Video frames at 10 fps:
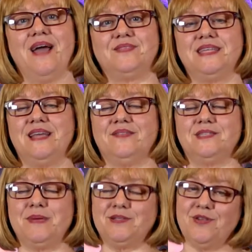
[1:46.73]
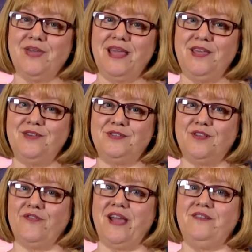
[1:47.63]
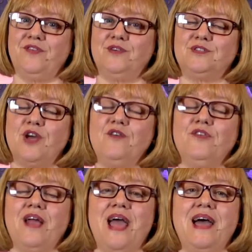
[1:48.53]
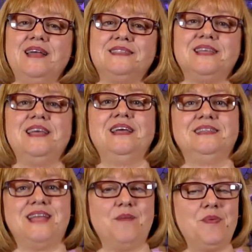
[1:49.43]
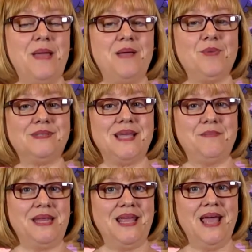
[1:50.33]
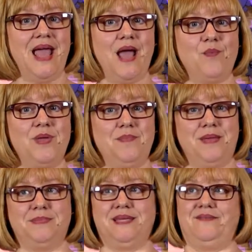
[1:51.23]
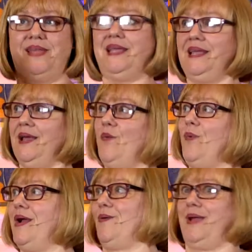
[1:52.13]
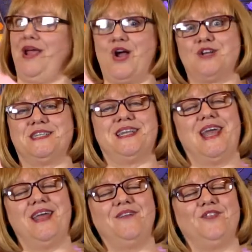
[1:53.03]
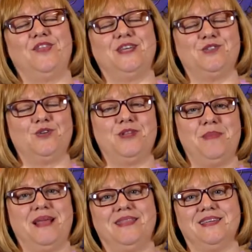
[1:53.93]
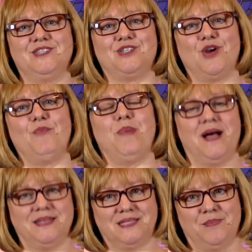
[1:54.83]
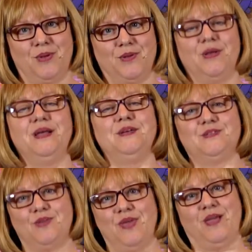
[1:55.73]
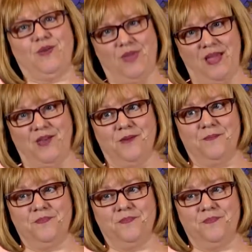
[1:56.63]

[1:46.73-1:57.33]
to give a special thank you to the fine folks over at Tampa Bay Multimedia and WeBeam TV, where we are today, for they truly make this show possible. So thank you, thank you.